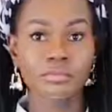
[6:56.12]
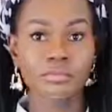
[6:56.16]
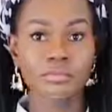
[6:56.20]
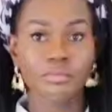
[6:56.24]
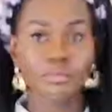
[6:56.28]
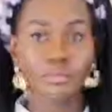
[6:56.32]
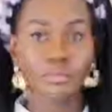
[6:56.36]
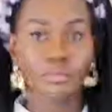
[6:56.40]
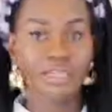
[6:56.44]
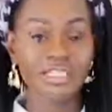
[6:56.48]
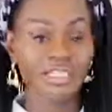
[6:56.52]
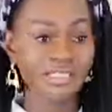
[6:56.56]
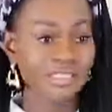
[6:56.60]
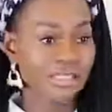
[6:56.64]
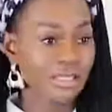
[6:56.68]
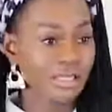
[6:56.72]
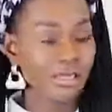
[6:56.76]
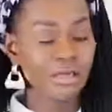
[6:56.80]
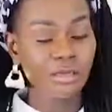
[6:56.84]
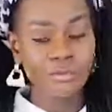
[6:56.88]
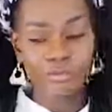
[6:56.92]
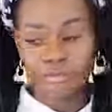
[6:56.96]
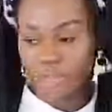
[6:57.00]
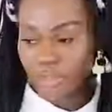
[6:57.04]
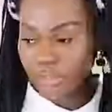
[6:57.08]
printer,
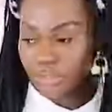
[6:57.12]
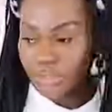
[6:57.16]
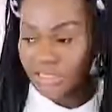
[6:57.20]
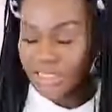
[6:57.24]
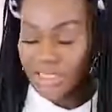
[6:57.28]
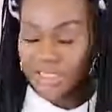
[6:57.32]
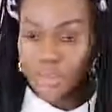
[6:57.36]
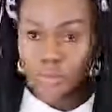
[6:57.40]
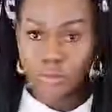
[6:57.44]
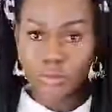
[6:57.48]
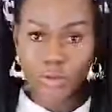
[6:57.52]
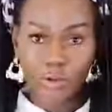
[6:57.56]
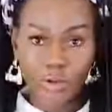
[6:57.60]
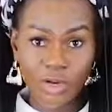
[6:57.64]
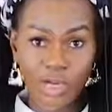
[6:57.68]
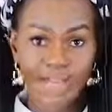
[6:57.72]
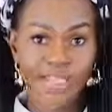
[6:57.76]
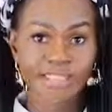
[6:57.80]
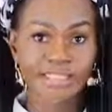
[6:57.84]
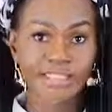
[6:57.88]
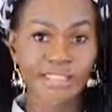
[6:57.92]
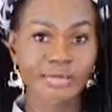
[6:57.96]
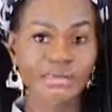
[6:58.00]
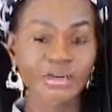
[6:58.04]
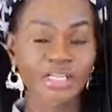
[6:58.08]
because there's
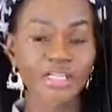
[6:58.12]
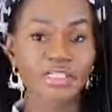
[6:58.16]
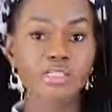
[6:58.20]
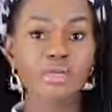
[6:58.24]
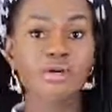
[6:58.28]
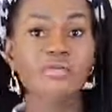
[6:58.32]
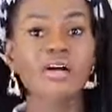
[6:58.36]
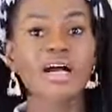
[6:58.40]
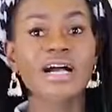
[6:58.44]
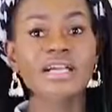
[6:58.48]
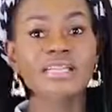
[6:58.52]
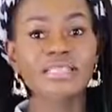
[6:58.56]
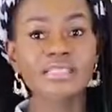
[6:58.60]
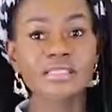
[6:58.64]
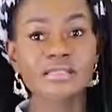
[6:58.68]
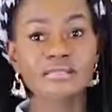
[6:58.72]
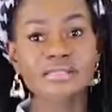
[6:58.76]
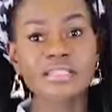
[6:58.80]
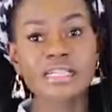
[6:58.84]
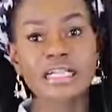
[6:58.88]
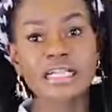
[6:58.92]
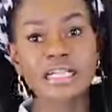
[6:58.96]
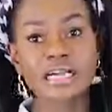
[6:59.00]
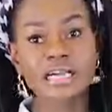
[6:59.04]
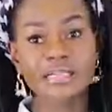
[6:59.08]
quite a range of items
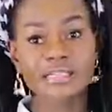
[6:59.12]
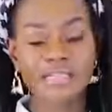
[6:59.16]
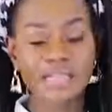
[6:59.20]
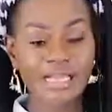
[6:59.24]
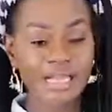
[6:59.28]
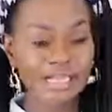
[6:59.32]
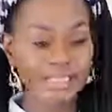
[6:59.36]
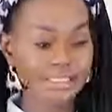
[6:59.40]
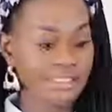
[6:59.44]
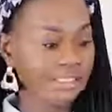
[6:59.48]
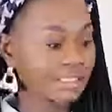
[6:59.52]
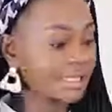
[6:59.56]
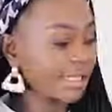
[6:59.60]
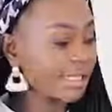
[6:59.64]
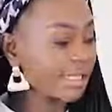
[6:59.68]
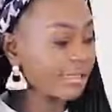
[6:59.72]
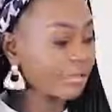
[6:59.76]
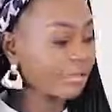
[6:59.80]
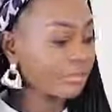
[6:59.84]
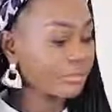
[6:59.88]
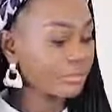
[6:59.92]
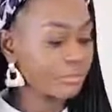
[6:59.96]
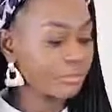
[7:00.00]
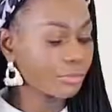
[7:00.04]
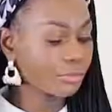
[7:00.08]
that I'd like to get
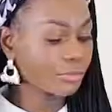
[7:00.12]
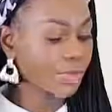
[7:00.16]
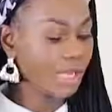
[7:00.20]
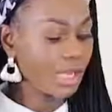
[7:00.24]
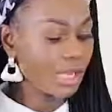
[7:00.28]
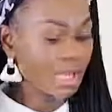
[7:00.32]
through,